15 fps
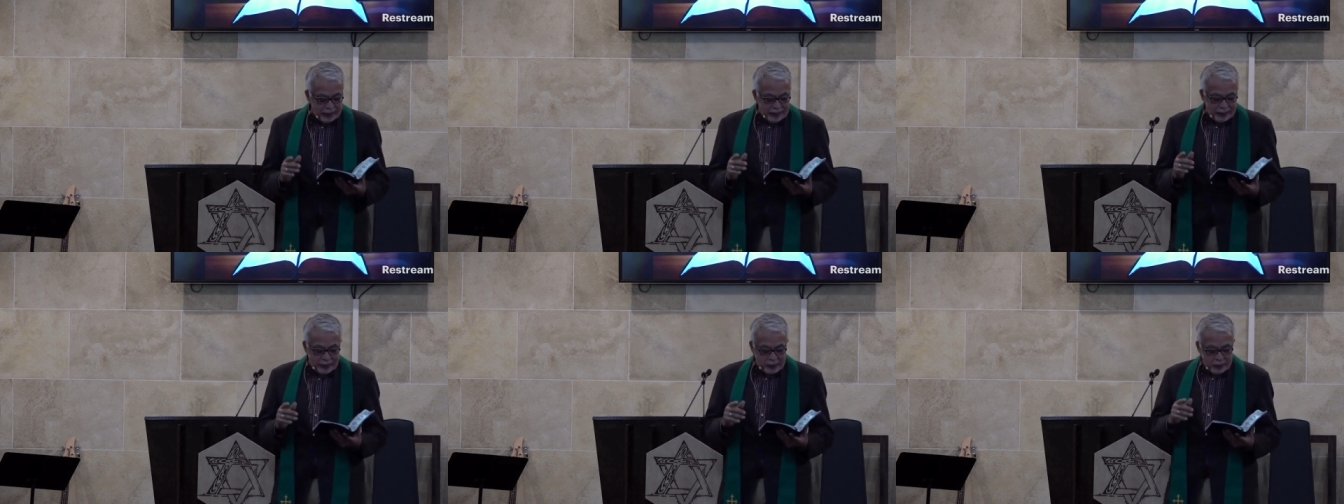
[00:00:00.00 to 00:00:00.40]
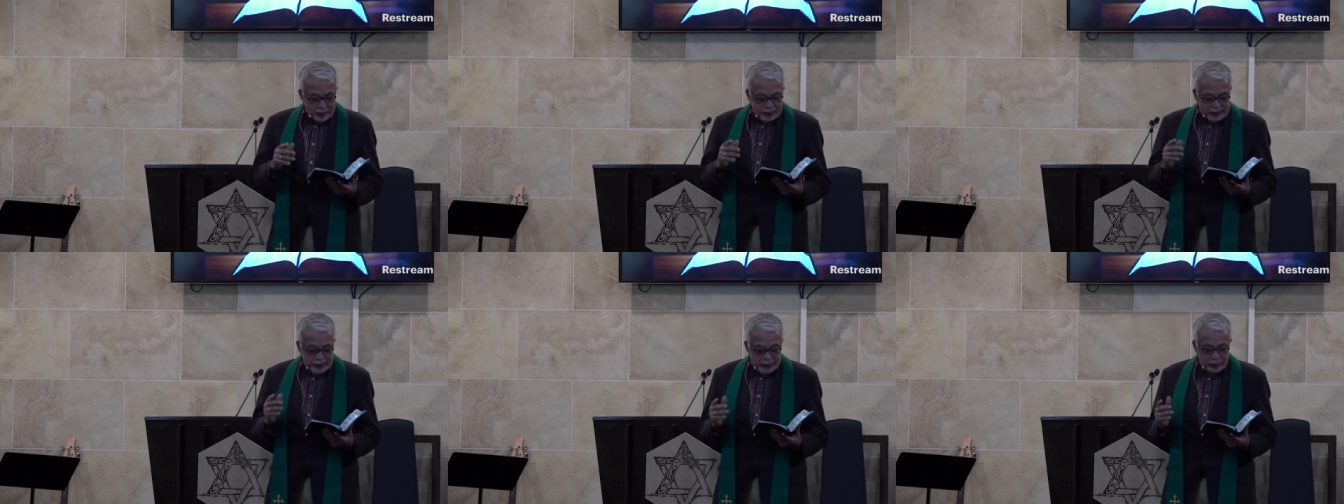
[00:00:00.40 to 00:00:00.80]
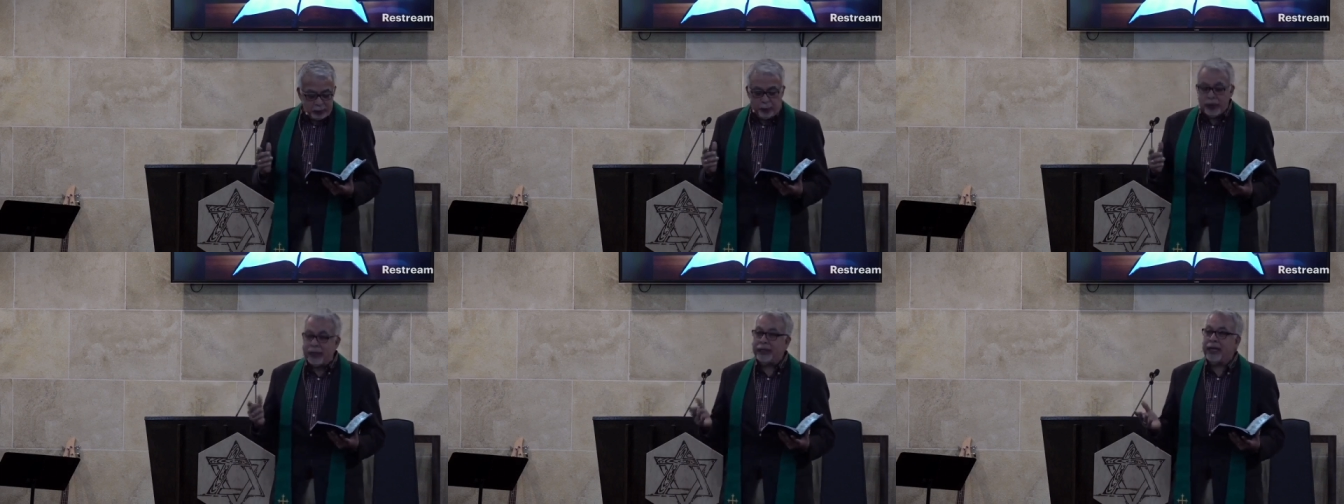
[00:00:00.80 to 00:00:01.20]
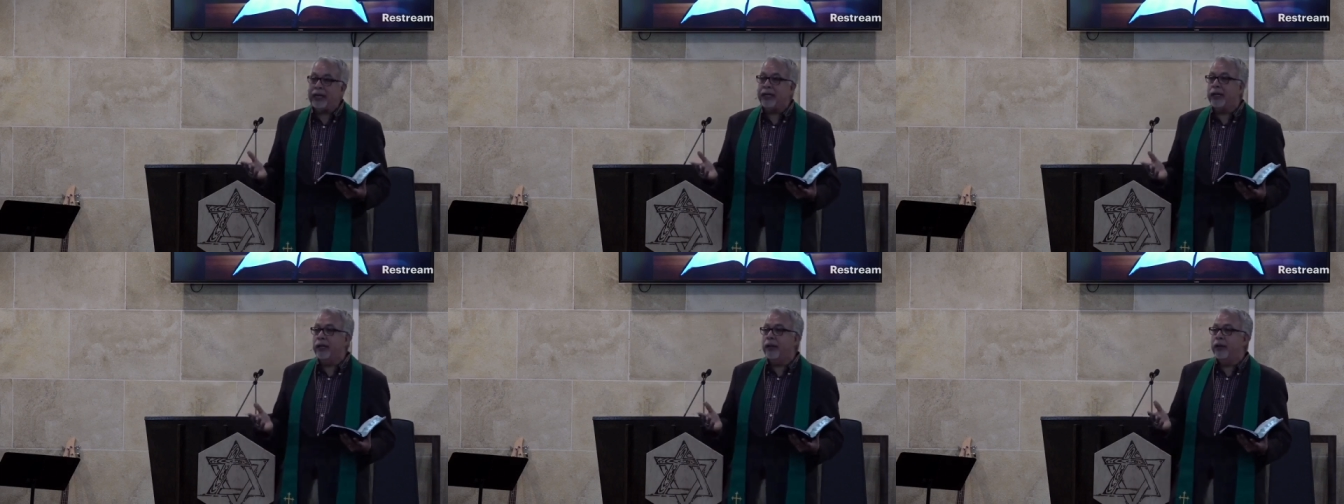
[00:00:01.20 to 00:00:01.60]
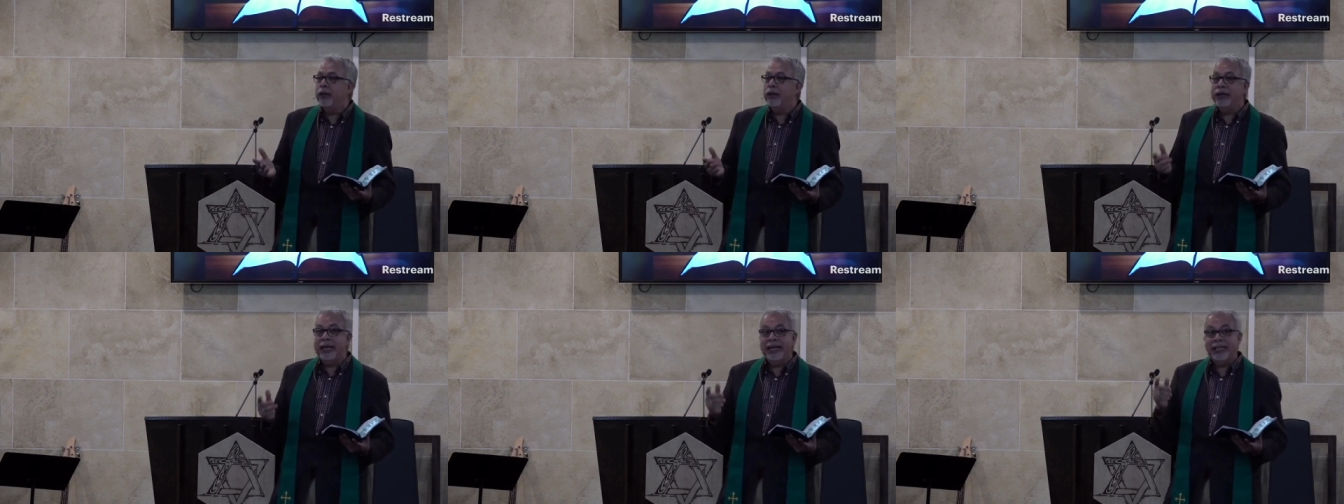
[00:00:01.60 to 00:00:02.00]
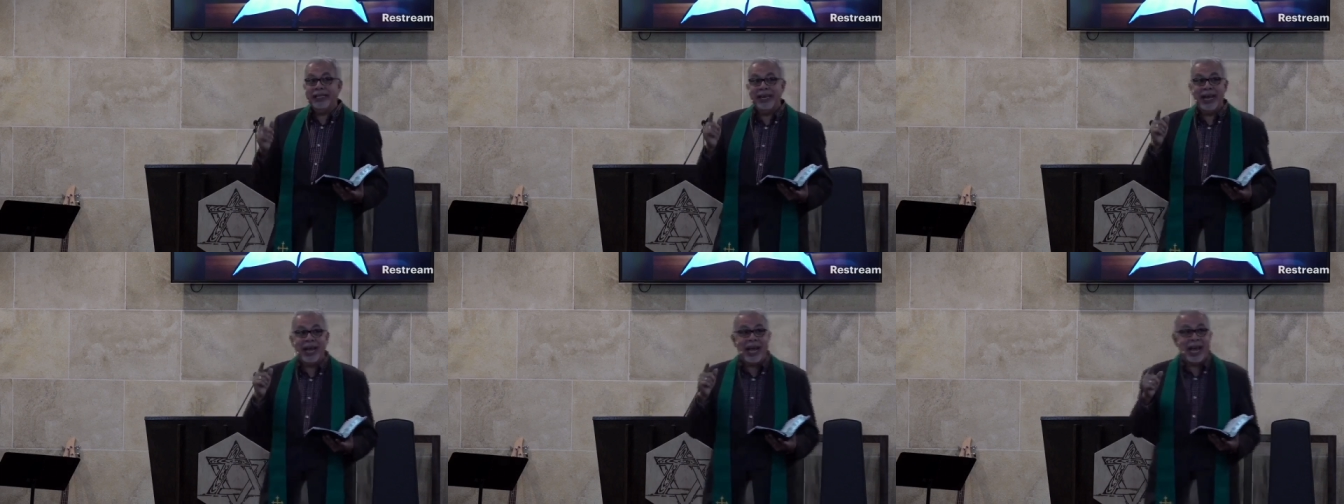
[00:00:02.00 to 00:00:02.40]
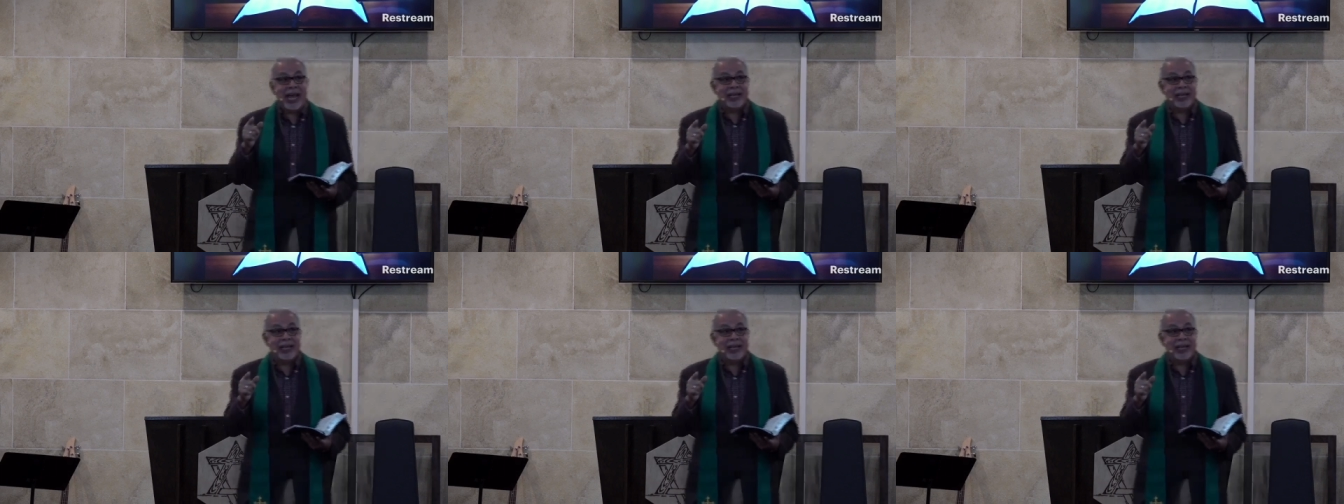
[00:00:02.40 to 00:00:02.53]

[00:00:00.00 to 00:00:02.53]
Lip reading: through a mosquito. So what did they do? They attacked